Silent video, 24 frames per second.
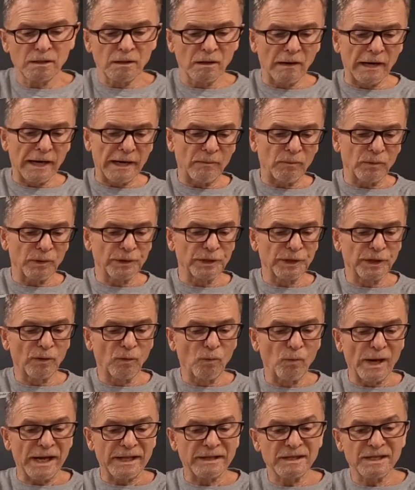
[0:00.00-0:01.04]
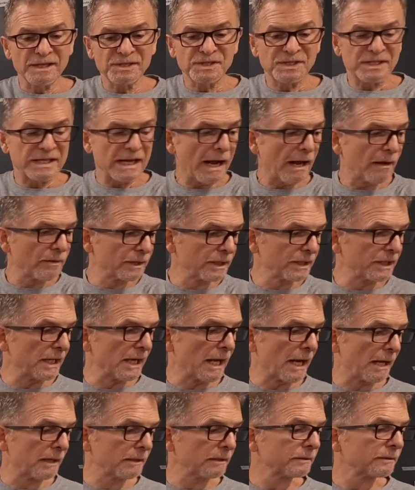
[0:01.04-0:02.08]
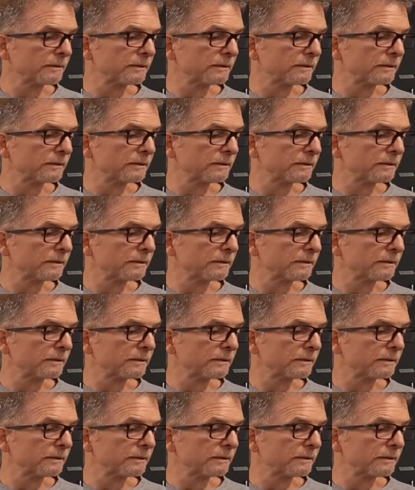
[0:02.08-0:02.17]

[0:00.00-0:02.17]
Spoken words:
All right, we're going to wet this down again.